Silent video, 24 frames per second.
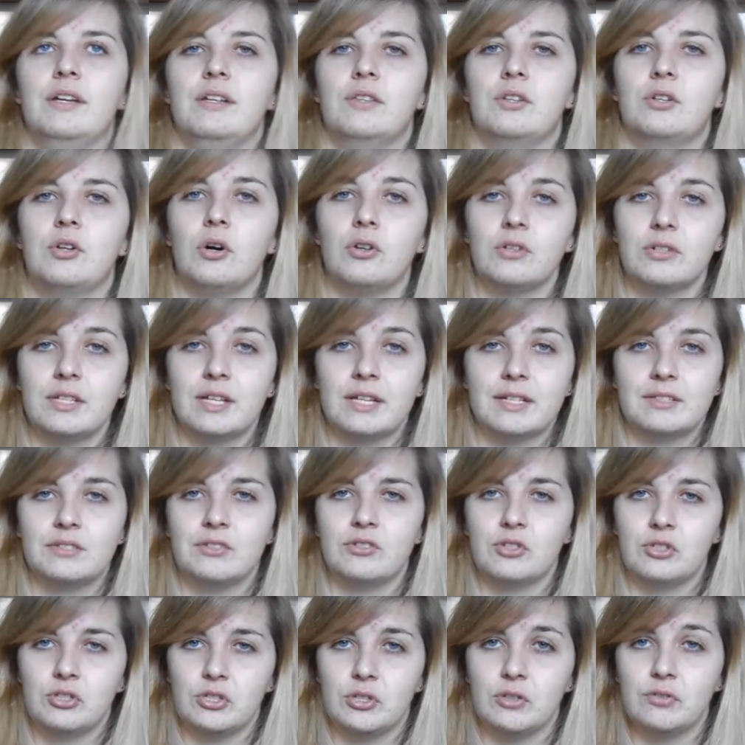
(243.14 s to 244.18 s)
the context
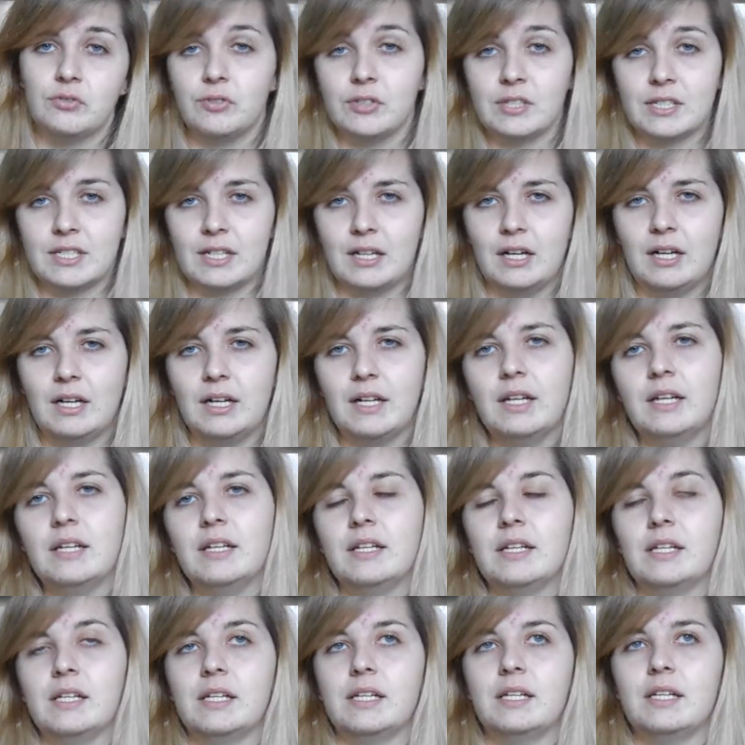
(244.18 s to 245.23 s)
of the show for this line
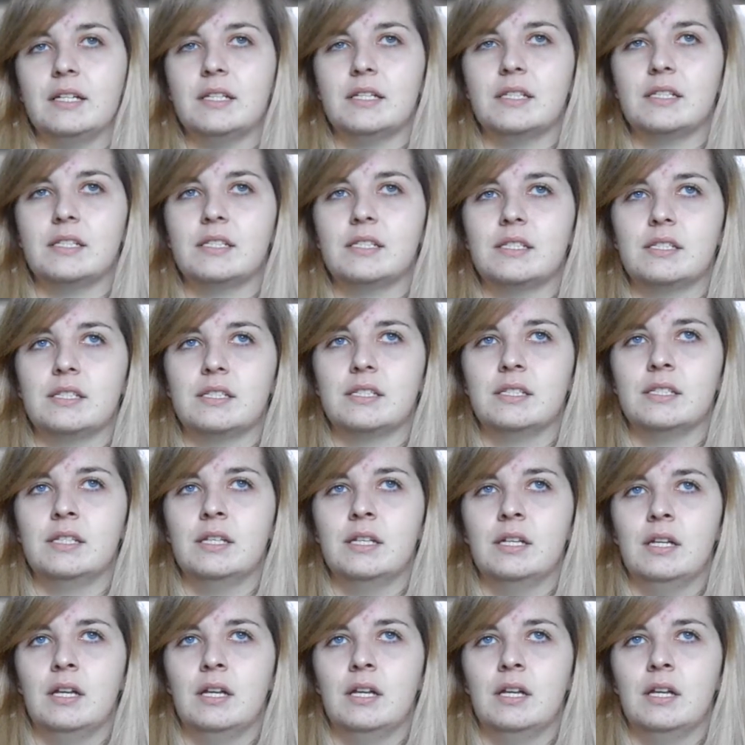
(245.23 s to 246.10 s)
is